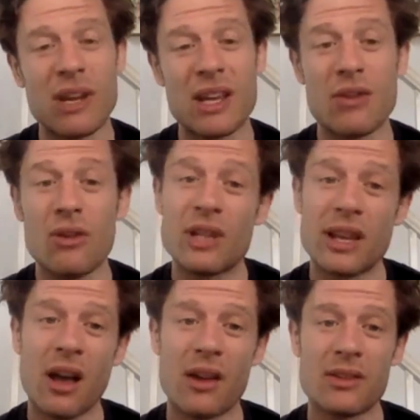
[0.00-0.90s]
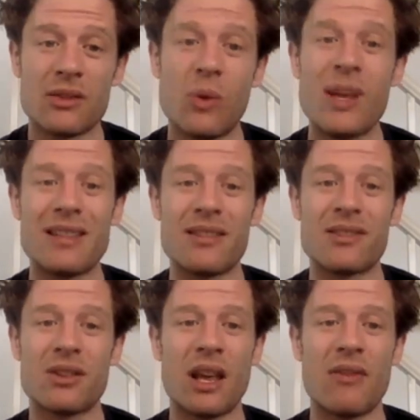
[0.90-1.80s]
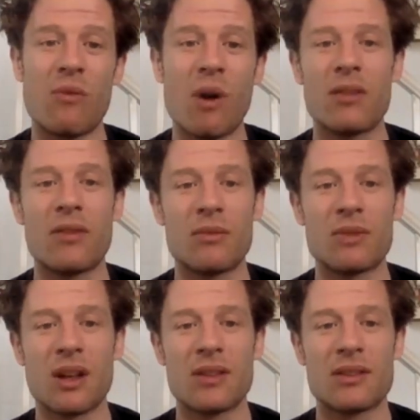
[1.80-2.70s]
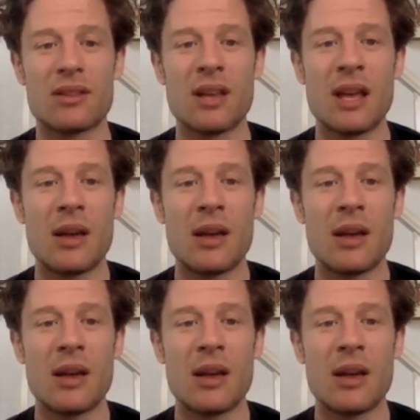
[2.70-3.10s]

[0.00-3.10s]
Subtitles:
you usually cast twins so that if one of them starts to